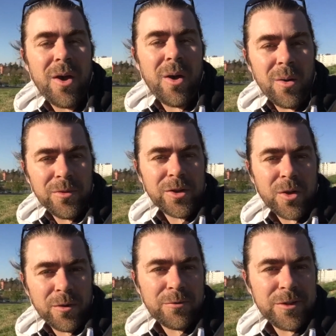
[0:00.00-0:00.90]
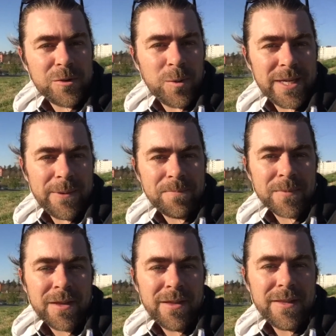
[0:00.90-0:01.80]
on the conference wiki.
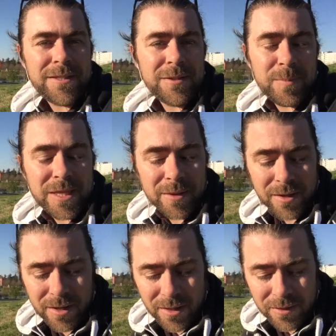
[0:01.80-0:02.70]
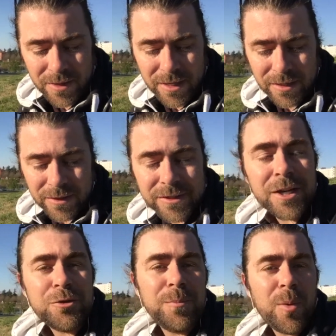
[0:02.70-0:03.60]
This will be the
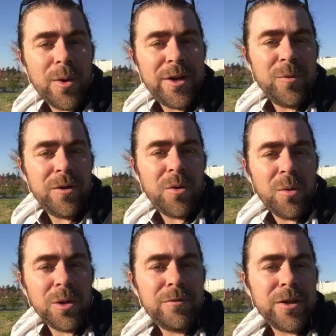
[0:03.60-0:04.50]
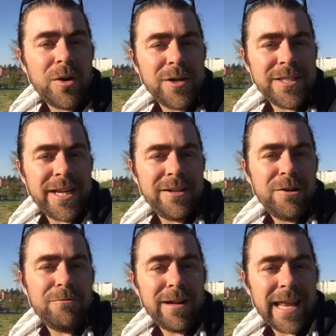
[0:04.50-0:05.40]
central point where all of the content
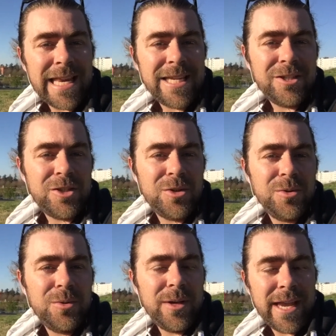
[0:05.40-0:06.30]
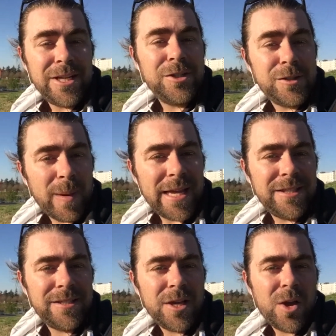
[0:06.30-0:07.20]
relating to each
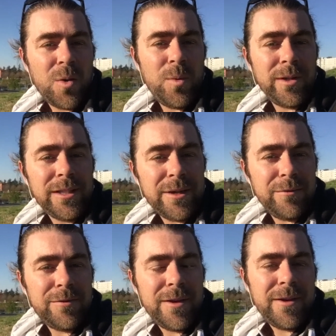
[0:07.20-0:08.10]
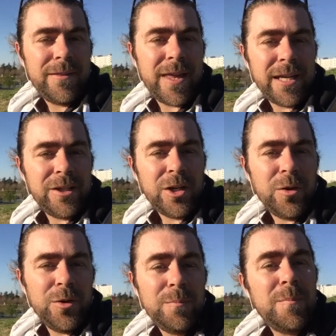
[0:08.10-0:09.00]
space will live. That'll
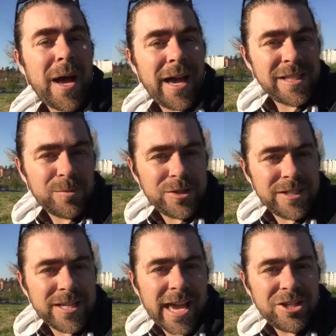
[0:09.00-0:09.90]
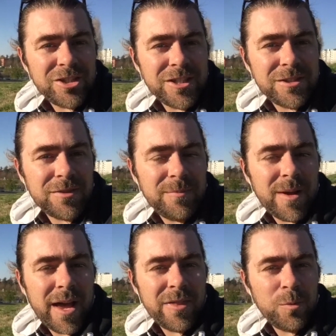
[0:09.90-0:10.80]
include past presentations from
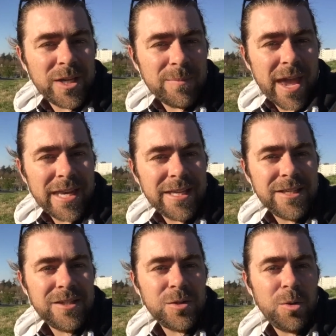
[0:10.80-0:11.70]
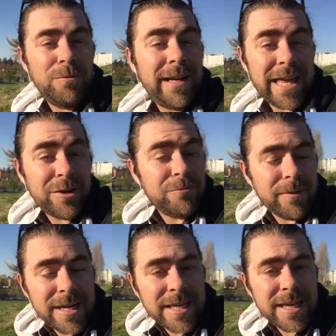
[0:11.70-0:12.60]
other Wikimanias or related
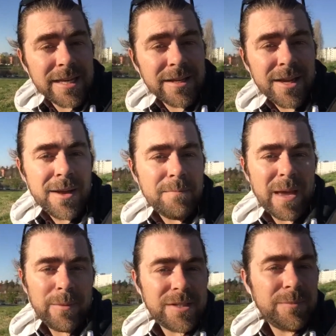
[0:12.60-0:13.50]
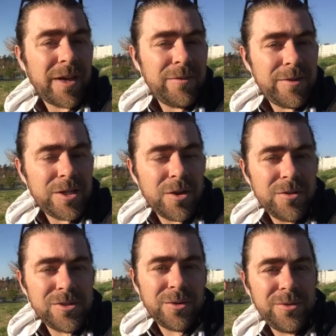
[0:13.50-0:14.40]
reading, maybe some other videos